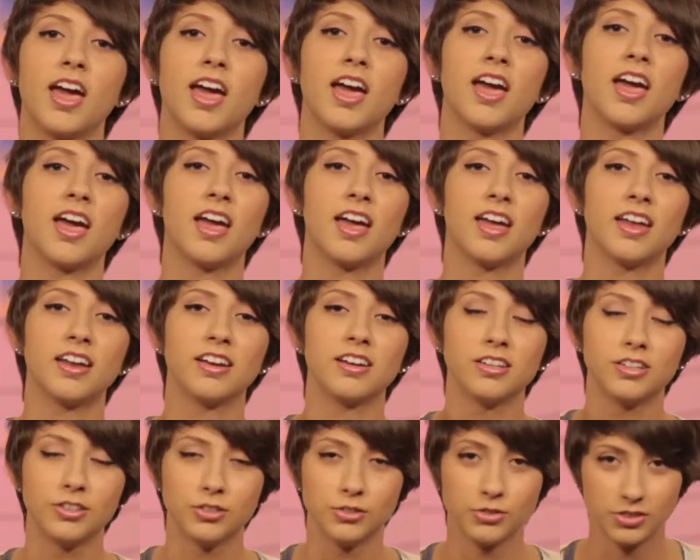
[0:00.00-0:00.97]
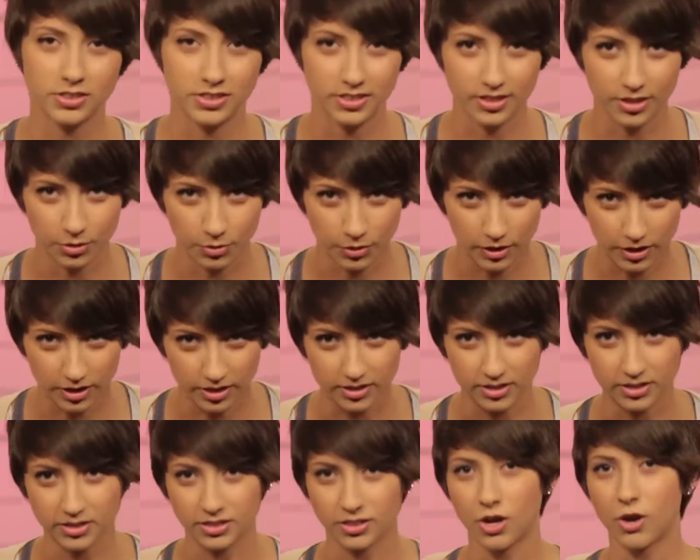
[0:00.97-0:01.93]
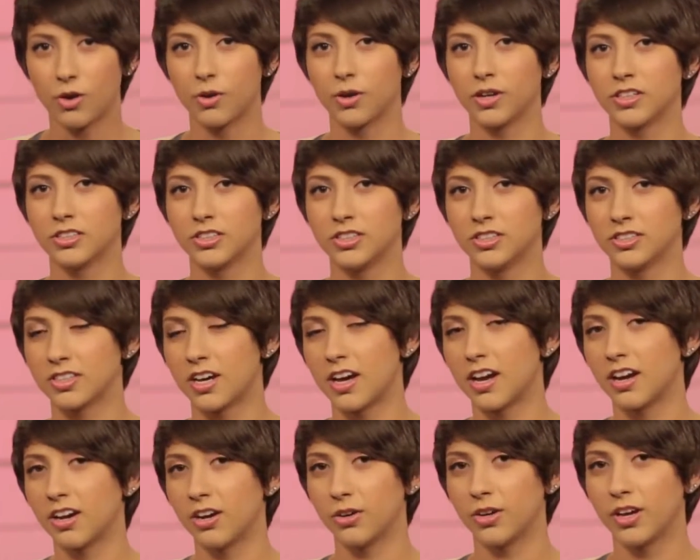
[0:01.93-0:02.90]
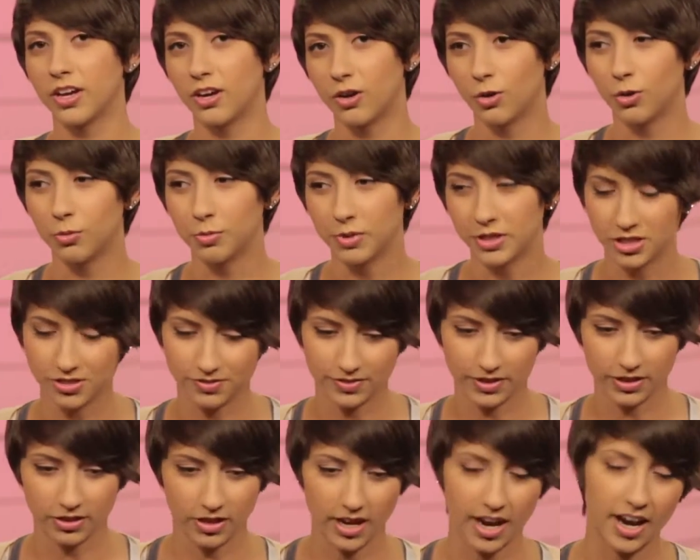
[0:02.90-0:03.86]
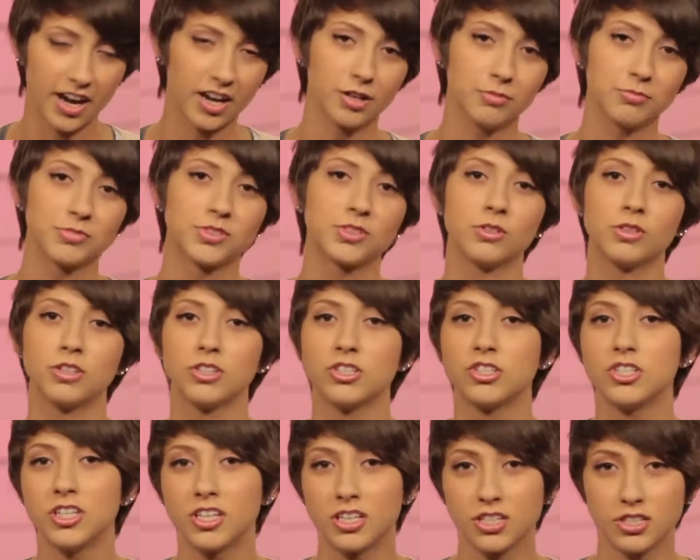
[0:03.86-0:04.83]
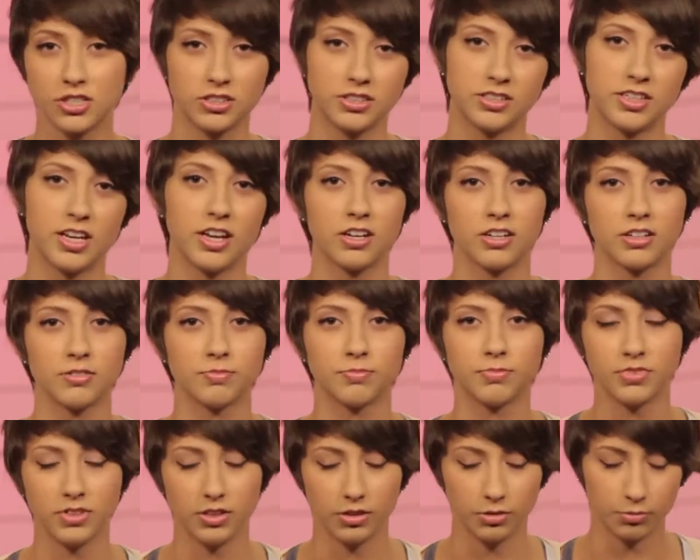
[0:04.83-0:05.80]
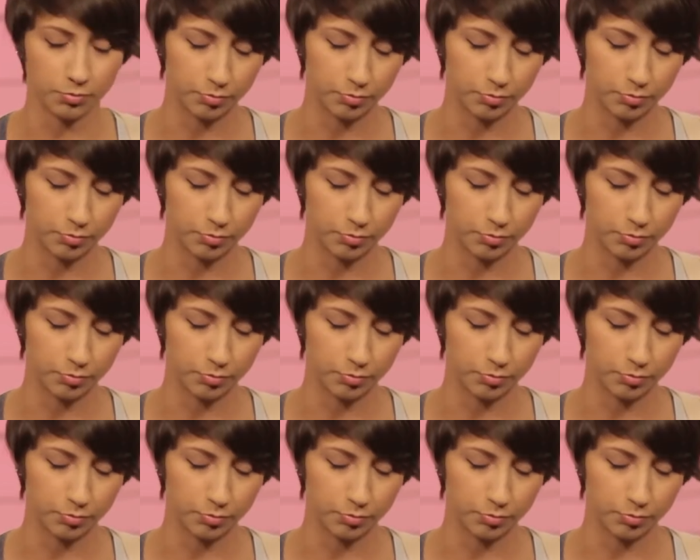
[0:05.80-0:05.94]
And you see where this is going. She's got to go get a whole bunch of other items so that she can just get her little